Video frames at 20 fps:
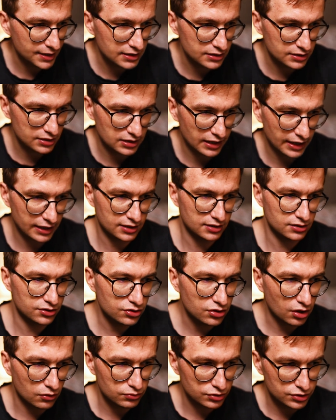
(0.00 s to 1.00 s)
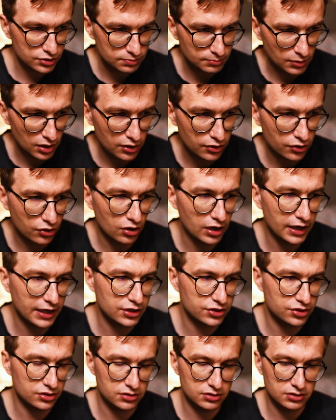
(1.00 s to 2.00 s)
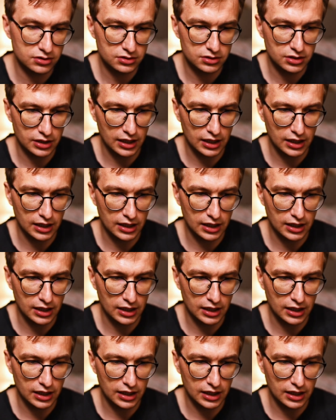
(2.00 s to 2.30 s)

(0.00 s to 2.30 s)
This is like you know smaller collection,